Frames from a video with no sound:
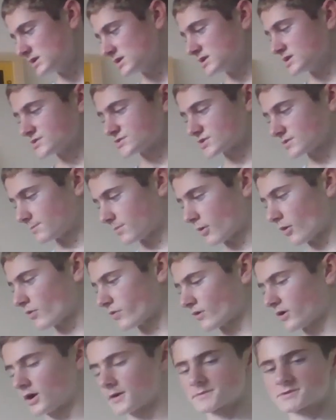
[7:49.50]
So both
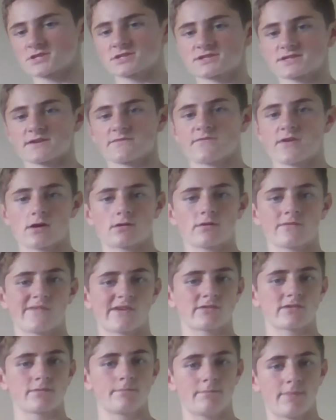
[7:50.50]
options are very,
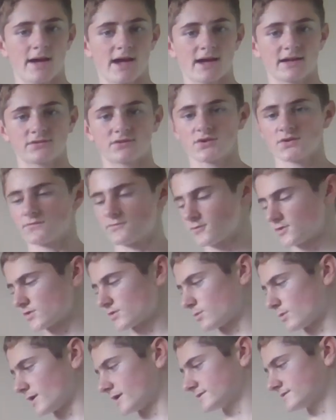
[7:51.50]
very bad for the
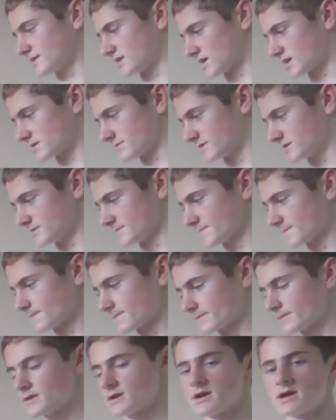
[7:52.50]
white army.
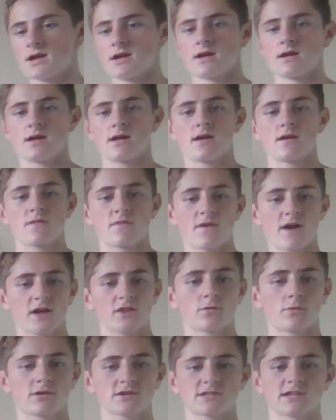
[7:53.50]
That
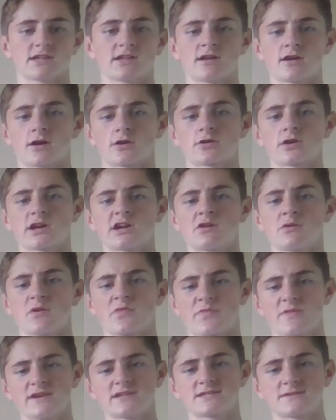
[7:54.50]
was it already with
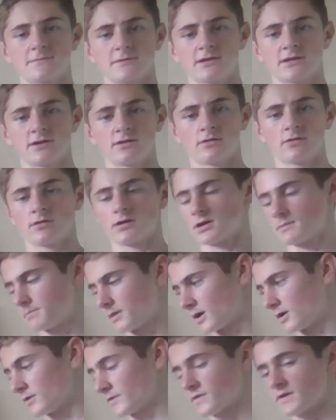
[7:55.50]
this video
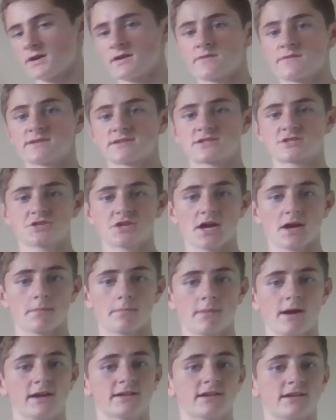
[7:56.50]
about this
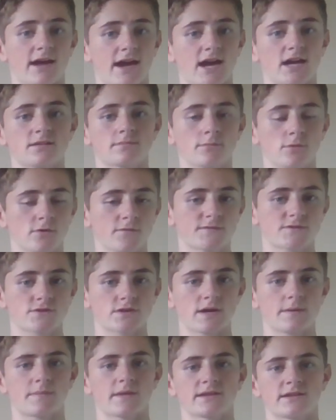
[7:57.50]
checkmate and 8 move
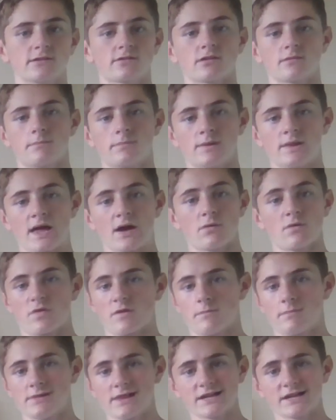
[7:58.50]
strat that you can play with the black